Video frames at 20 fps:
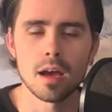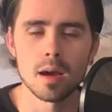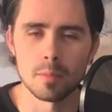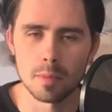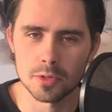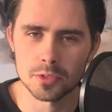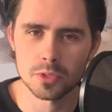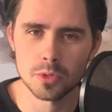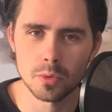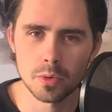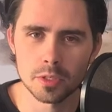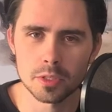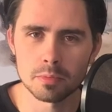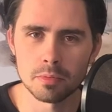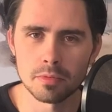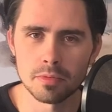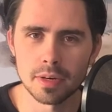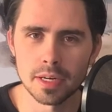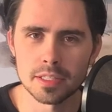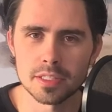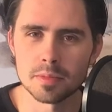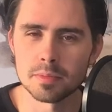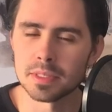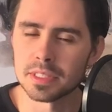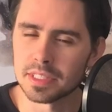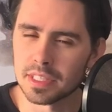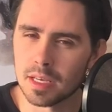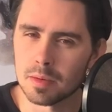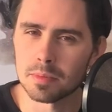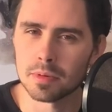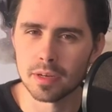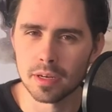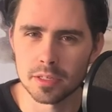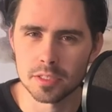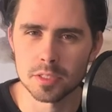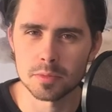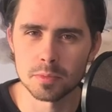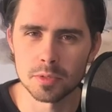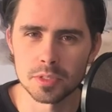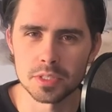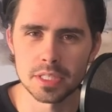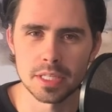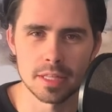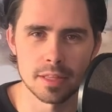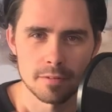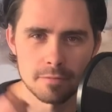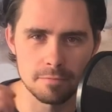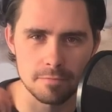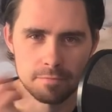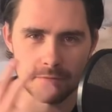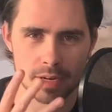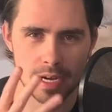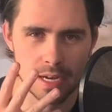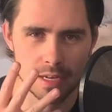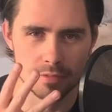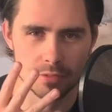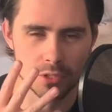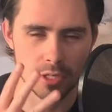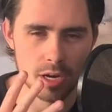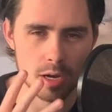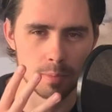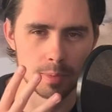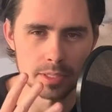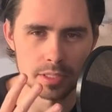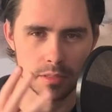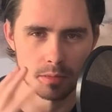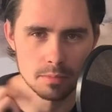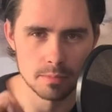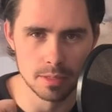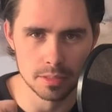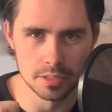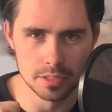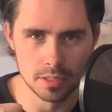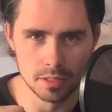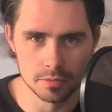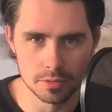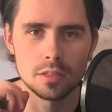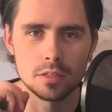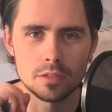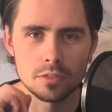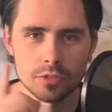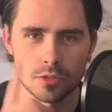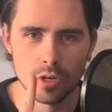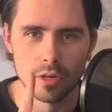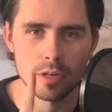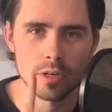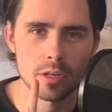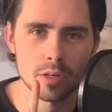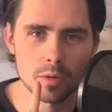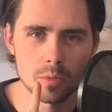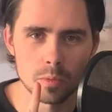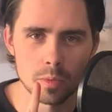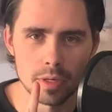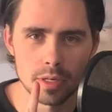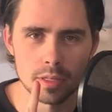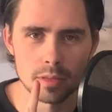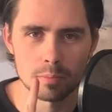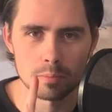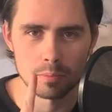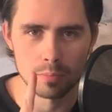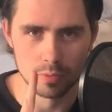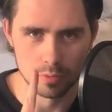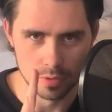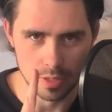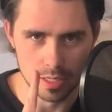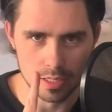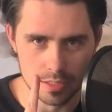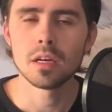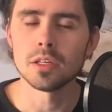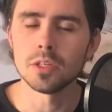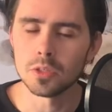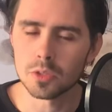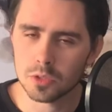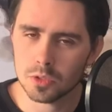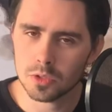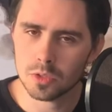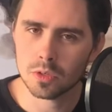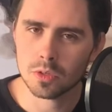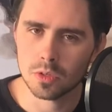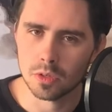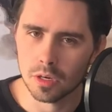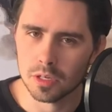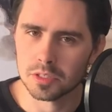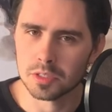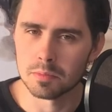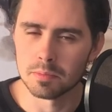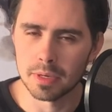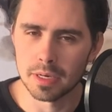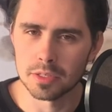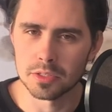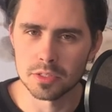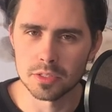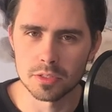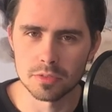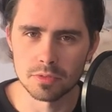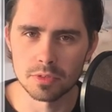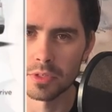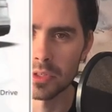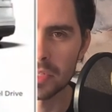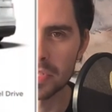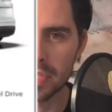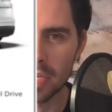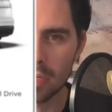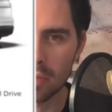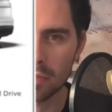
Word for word: also going to provide some example customers in the 5 topics I'm about to cover, starting with price. You can do the cross comparisons for yourself.